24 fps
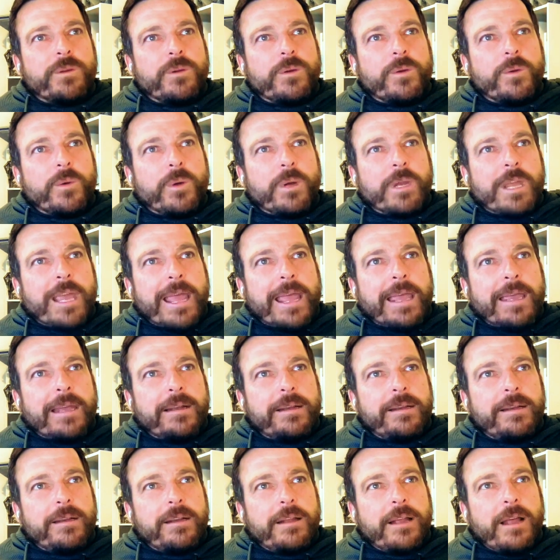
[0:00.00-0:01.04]
create
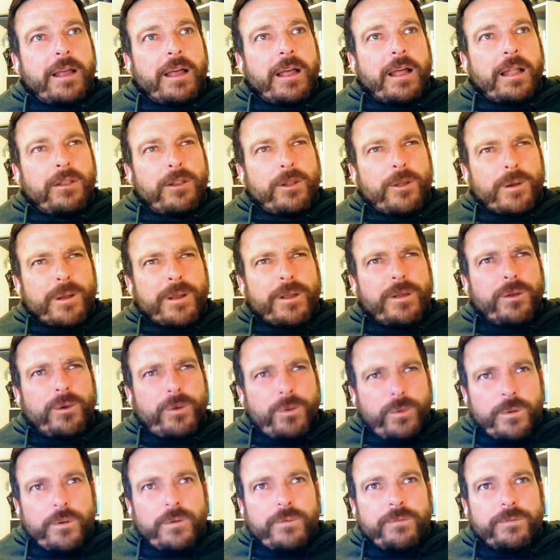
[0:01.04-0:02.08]
a lot of
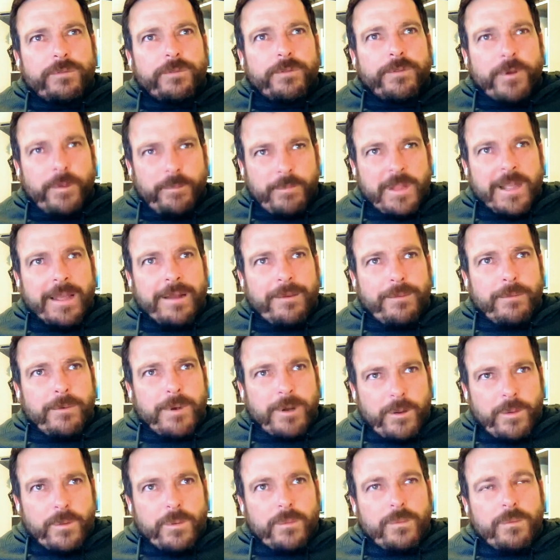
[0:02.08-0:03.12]
good from that
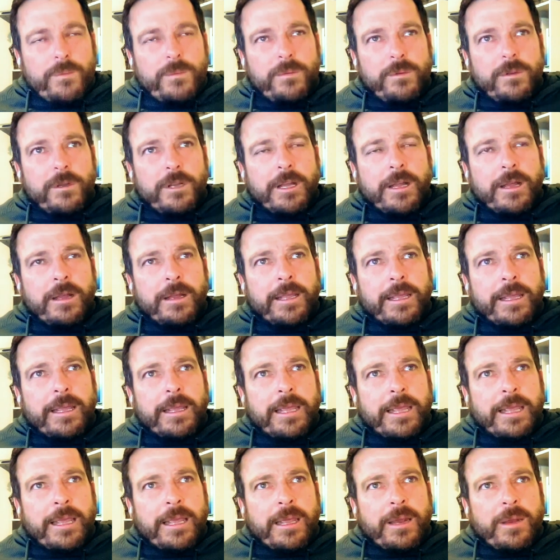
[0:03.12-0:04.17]
role.
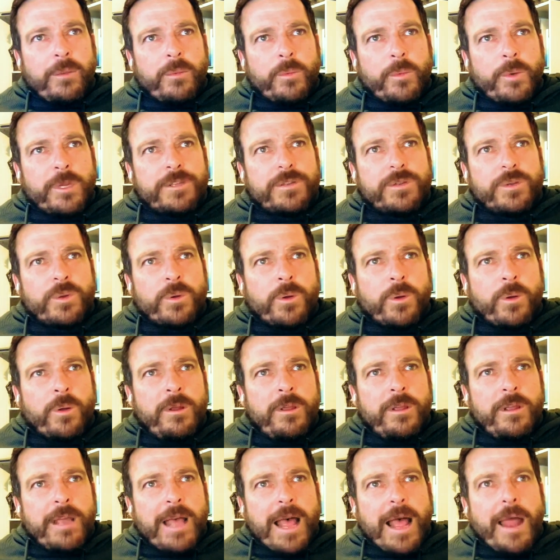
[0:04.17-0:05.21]
And we saw
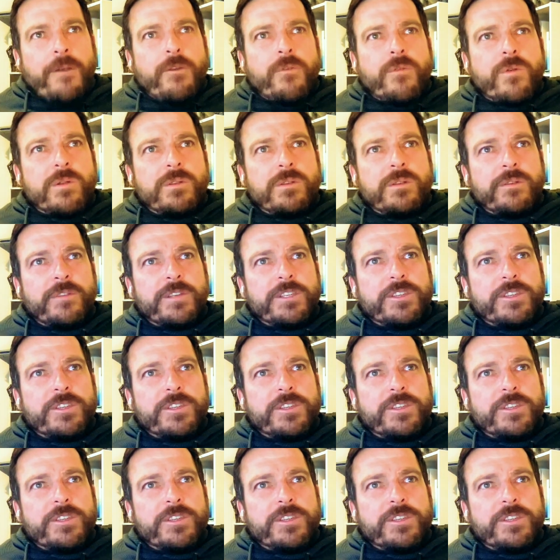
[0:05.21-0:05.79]
hundreds of